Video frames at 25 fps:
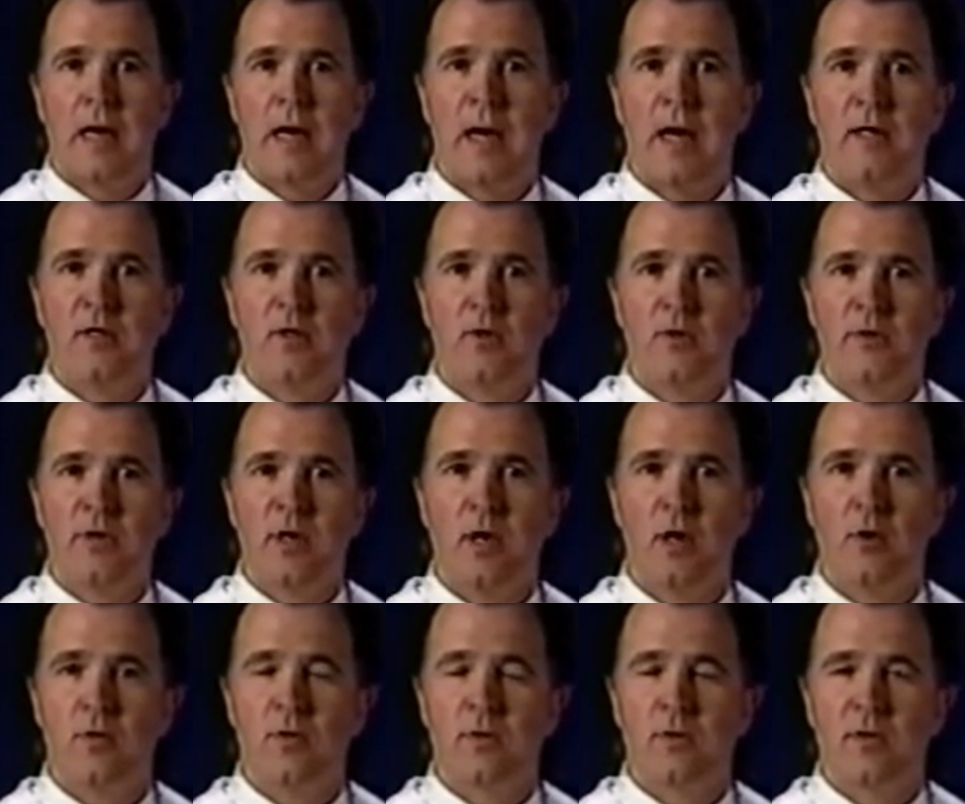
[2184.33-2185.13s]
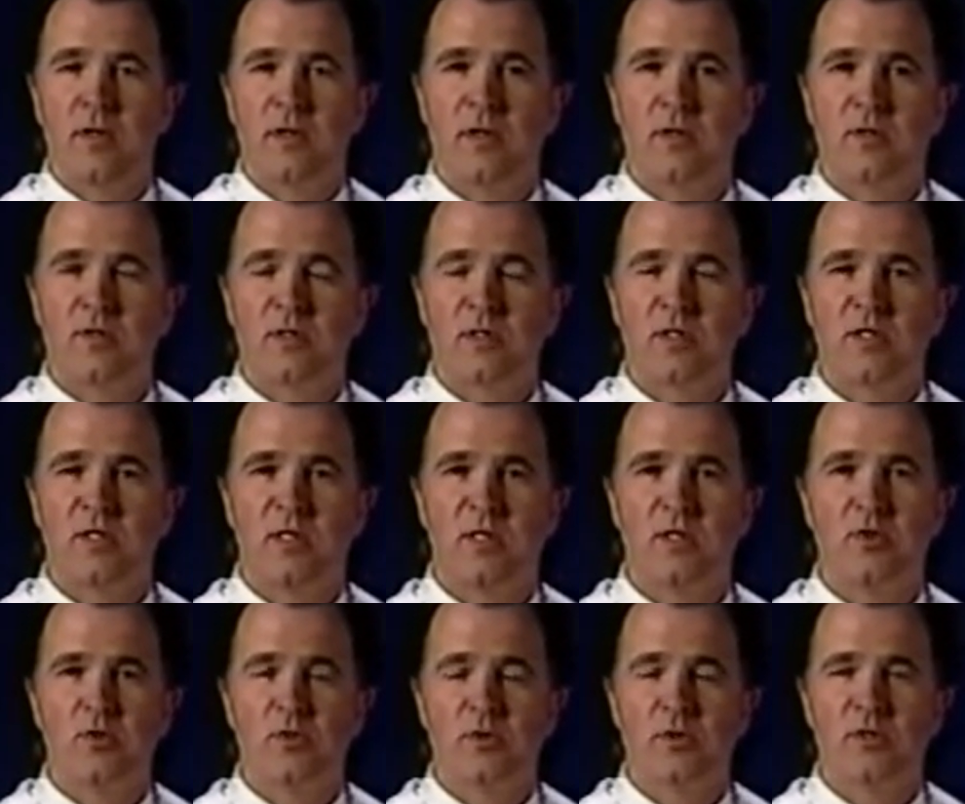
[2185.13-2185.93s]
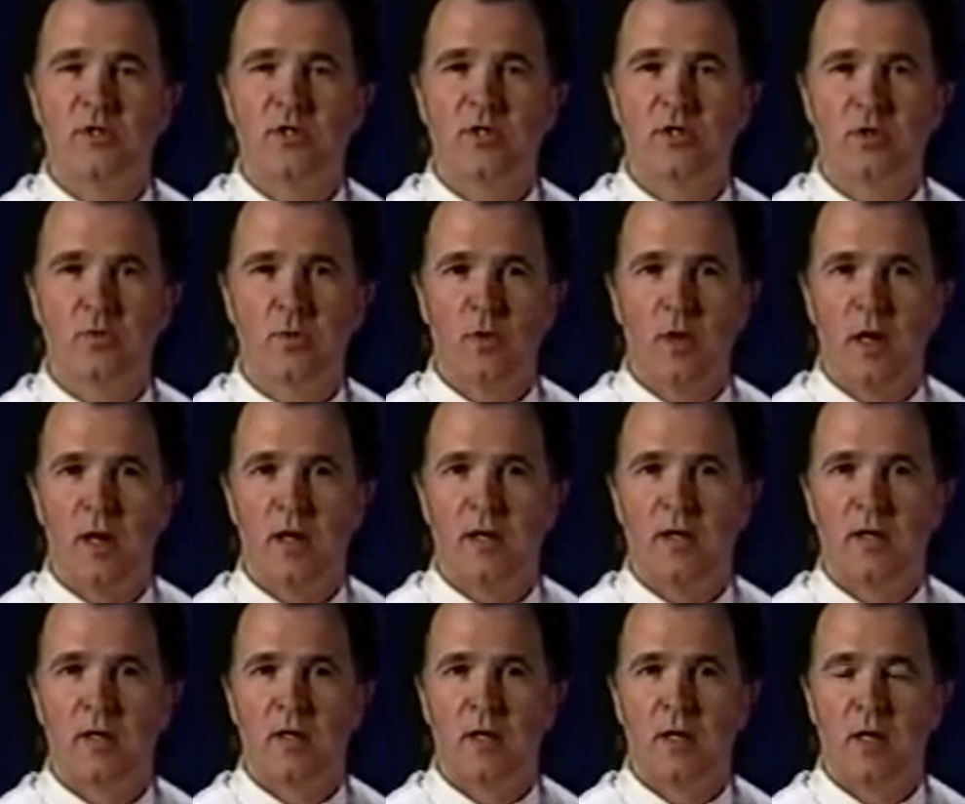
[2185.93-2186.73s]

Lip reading: and you'll note that there's a central strut